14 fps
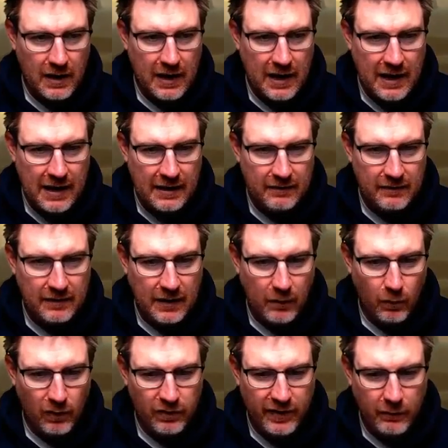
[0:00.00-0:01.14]
And
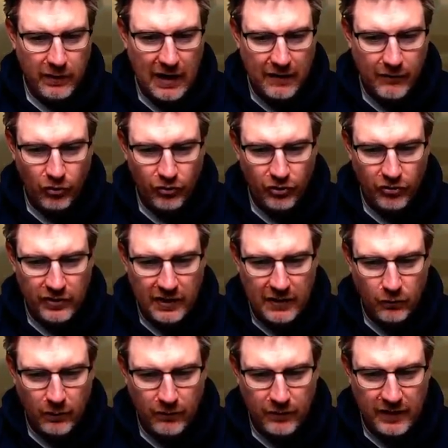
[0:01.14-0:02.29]
one thing we have also done
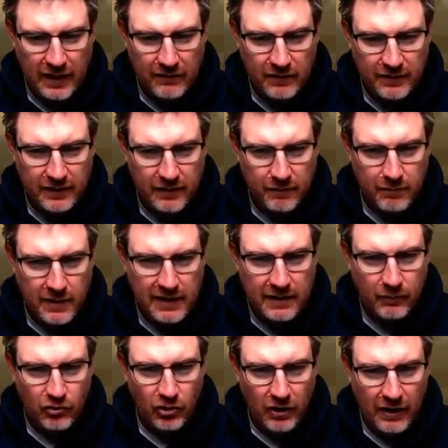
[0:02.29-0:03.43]
is we've saved a set of
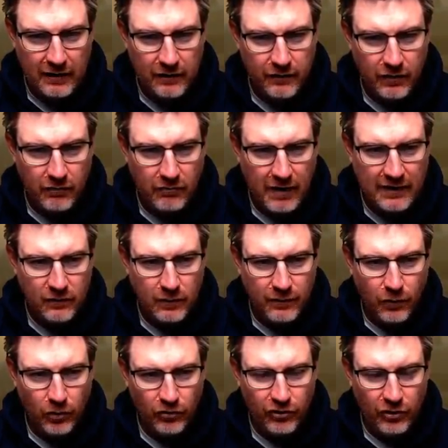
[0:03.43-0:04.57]
medium tyres for the race. We've
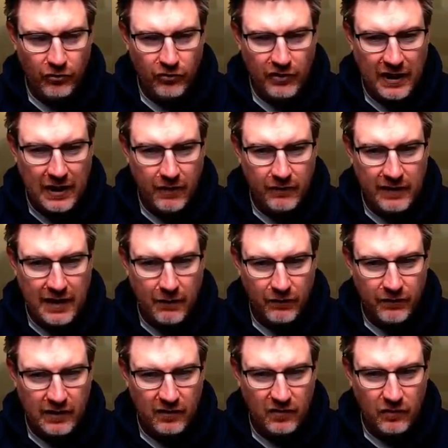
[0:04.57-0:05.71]
also saved now a
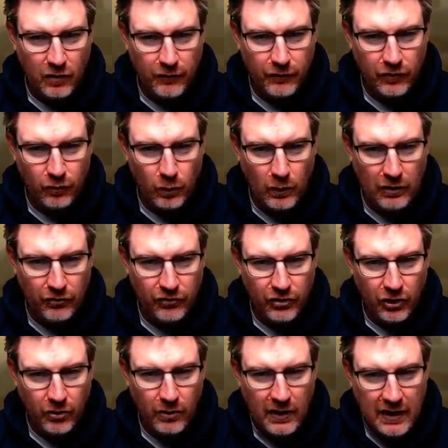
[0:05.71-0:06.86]
set of softs as well.
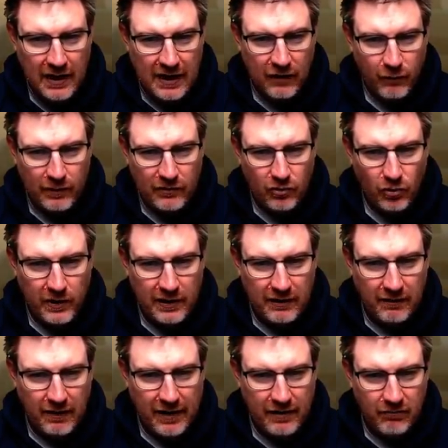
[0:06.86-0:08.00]
So if we do get a
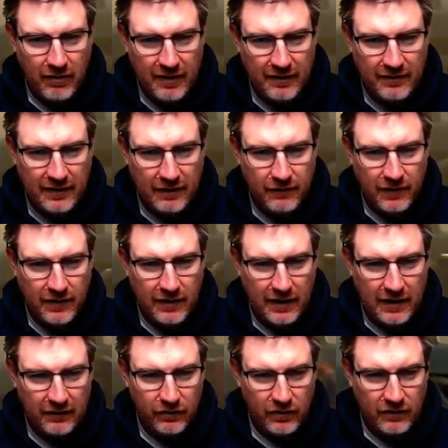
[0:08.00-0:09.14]
late race safety
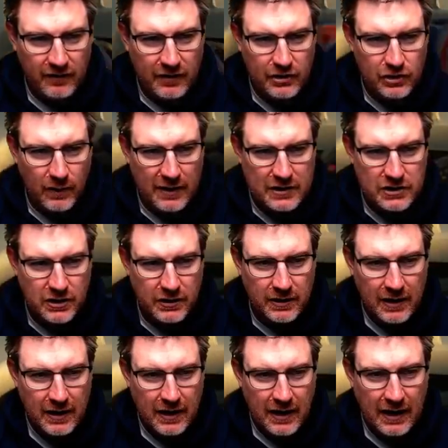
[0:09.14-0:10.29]
car sort of situation,
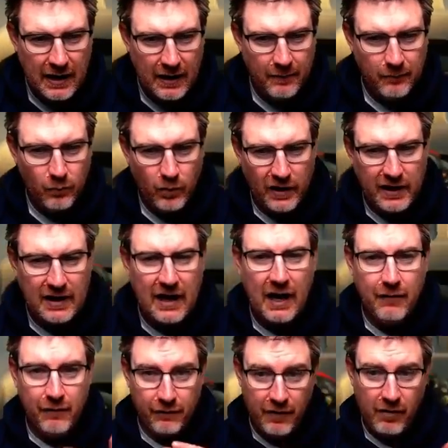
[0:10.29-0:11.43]
we're going to
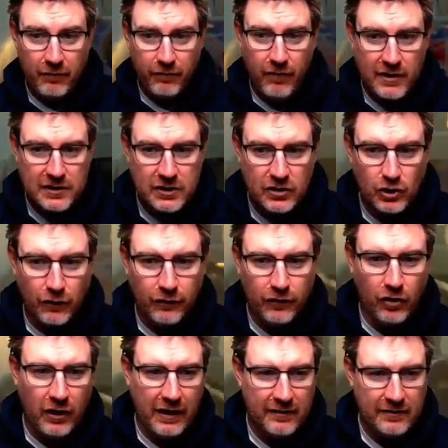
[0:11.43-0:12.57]
have very fresh soft
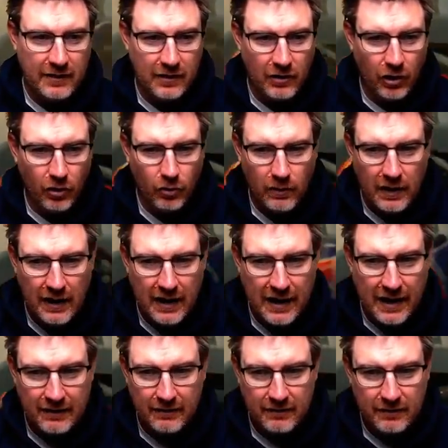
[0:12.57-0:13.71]
tyres to go.
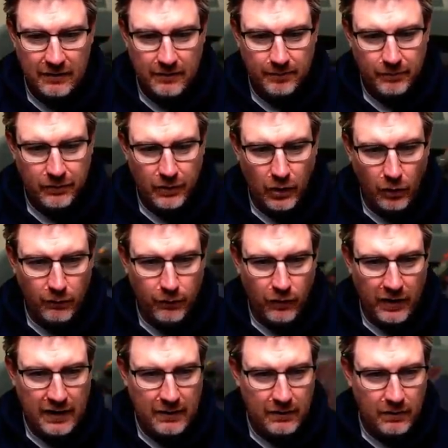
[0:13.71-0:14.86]
And
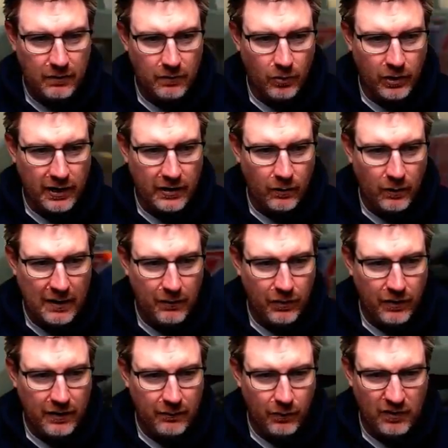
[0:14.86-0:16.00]
hopefully we'll get away with
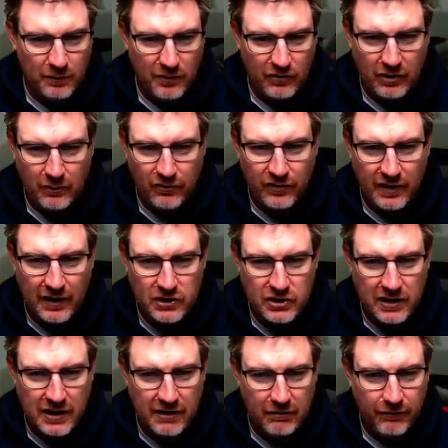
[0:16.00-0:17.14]
it, especially with
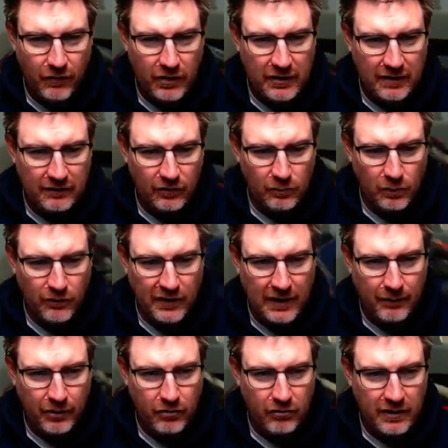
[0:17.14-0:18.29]
Sargeant here, and find ourselves moving
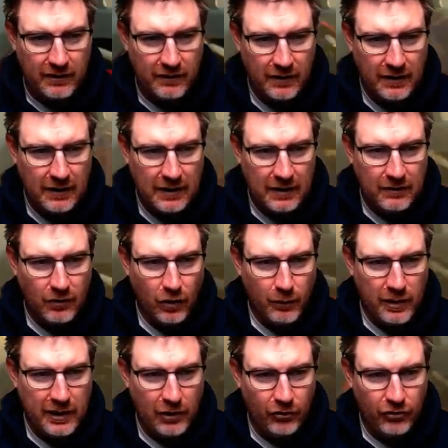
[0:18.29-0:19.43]
up the grid.
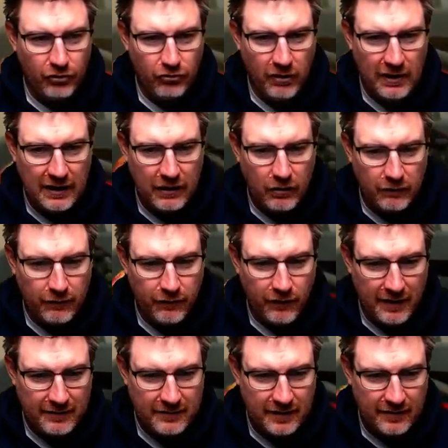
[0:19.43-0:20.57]
Nobody else has really gone
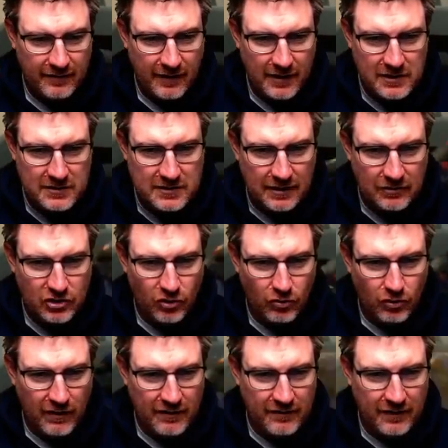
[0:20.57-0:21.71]
faster. Sargeant's done 2
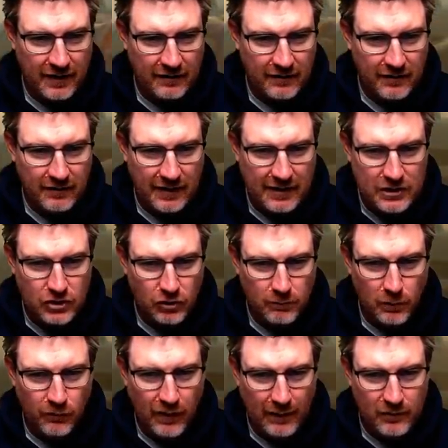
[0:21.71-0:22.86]
green sectors. He should
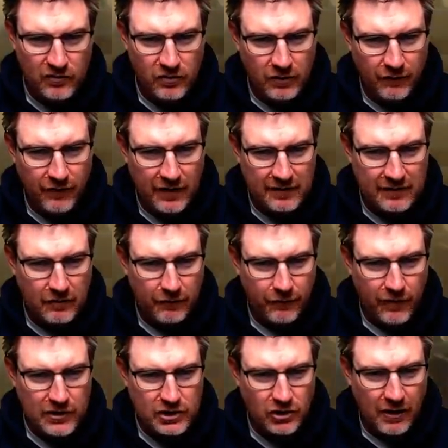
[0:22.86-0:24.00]
move up just on the fact he's got
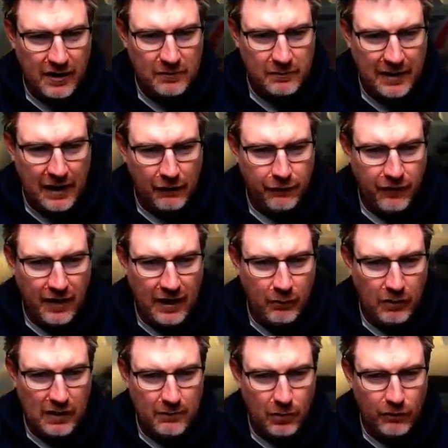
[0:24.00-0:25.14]
fresh tyres, but how far
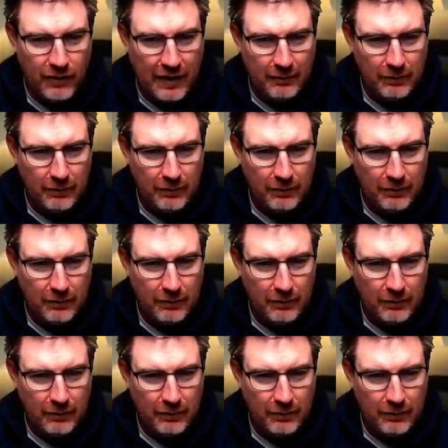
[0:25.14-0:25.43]
will he move up?